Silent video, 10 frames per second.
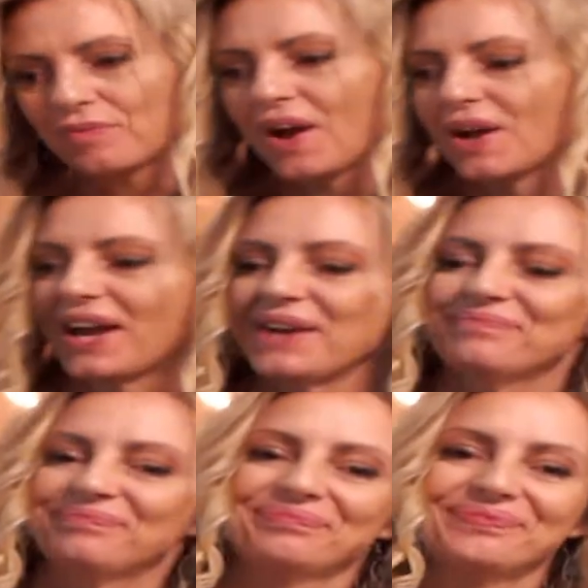Okay,
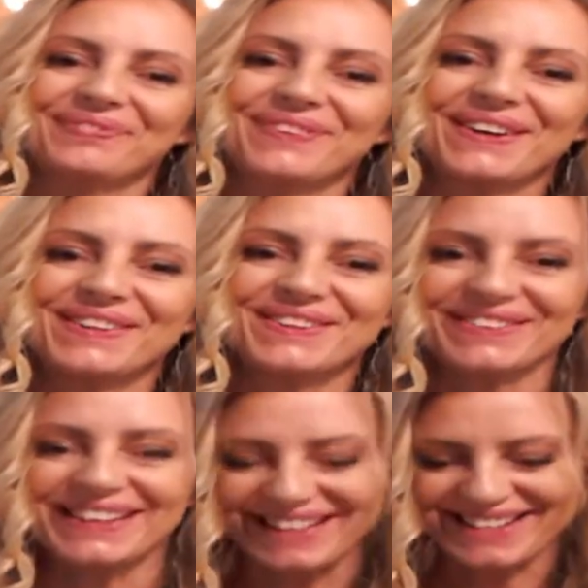we got
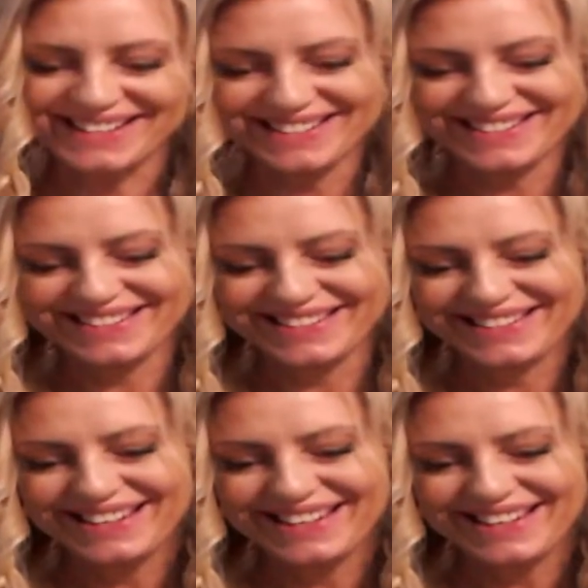3 letters,
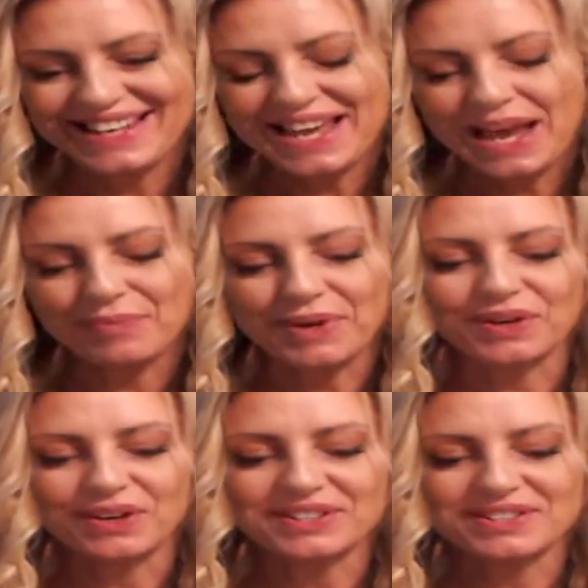and we
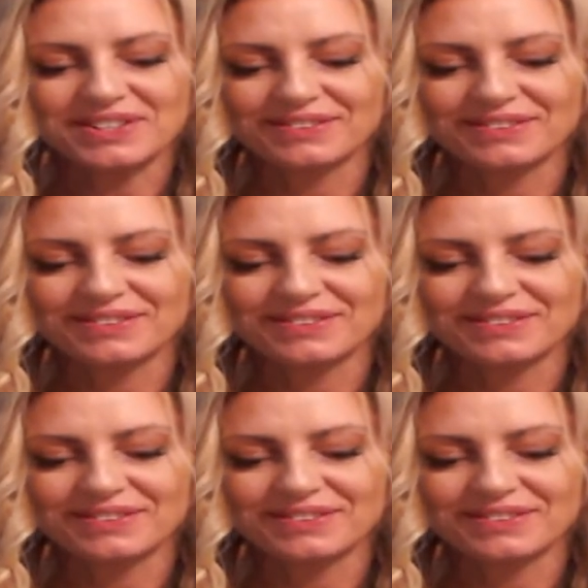got